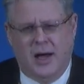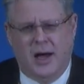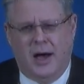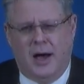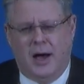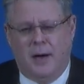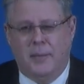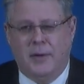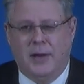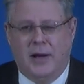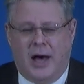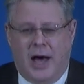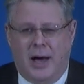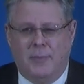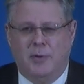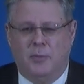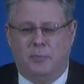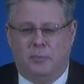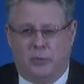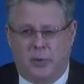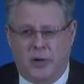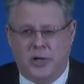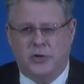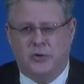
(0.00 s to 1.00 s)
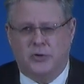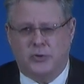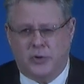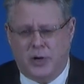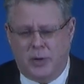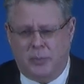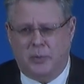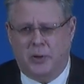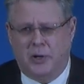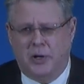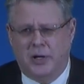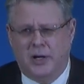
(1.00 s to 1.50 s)
I mean, I'm a
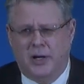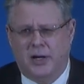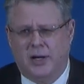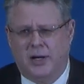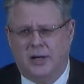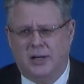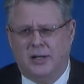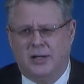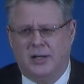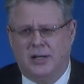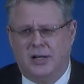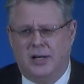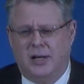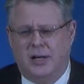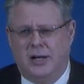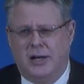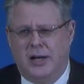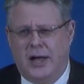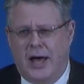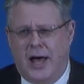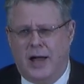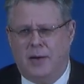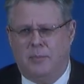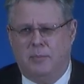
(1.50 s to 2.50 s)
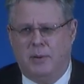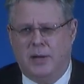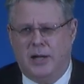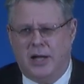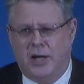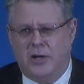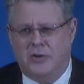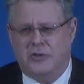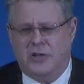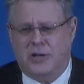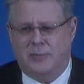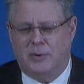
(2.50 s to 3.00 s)
pre-tribber, not
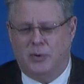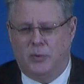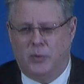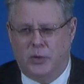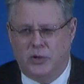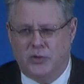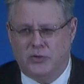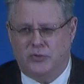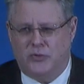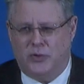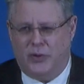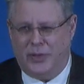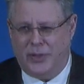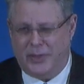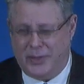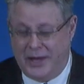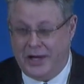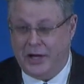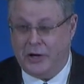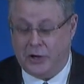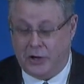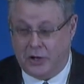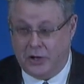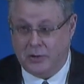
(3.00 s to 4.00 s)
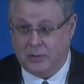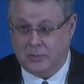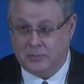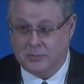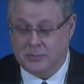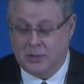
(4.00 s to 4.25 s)
because I'm a wishful thinker.